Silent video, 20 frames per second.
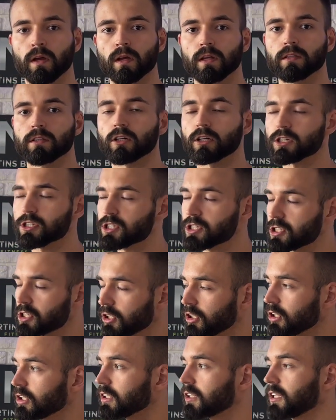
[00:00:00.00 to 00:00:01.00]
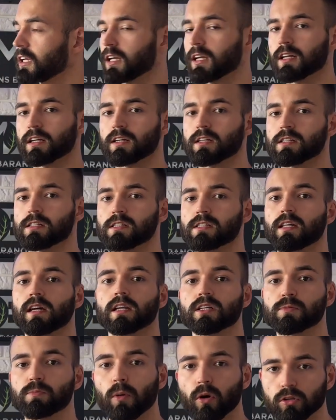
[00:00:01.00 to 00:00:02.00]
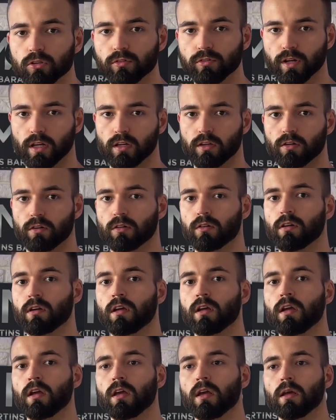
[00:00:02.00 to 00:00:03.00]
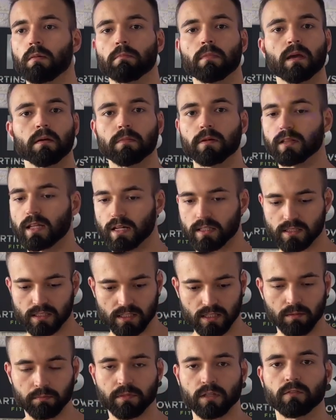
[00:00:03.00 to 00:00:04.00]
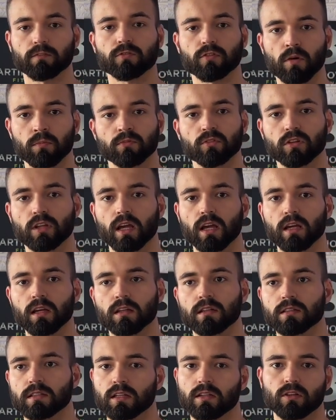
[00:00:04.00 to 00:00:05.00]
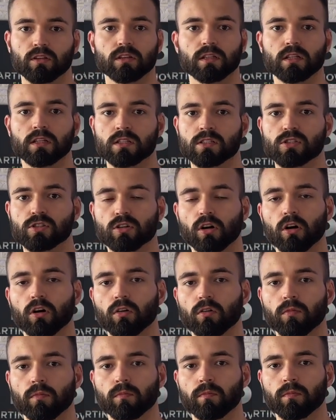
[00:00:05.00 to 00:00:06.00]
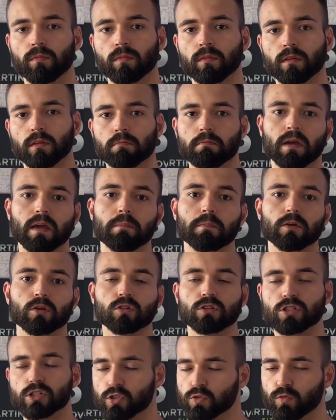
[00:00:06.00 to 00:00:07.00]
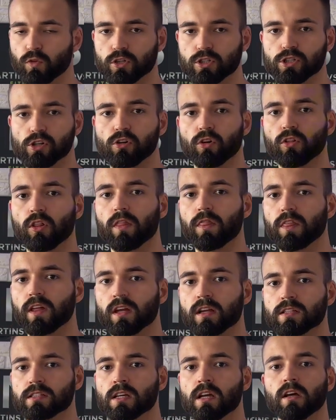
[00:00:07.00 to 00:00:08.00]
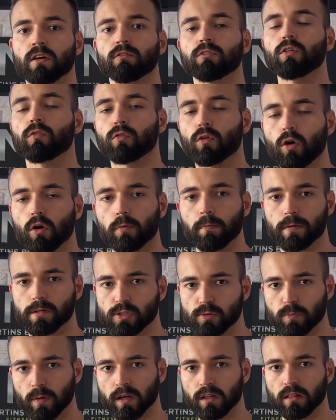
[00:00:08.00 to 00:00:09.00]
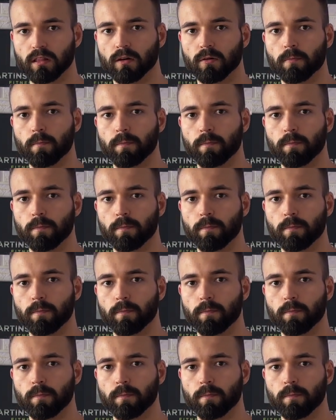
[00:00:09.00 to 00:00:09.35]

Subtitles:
There are certain things that is bothering you. Maybe that's something from today that you didn't solve. Maybe you're just watching on the things with the wrong perspective.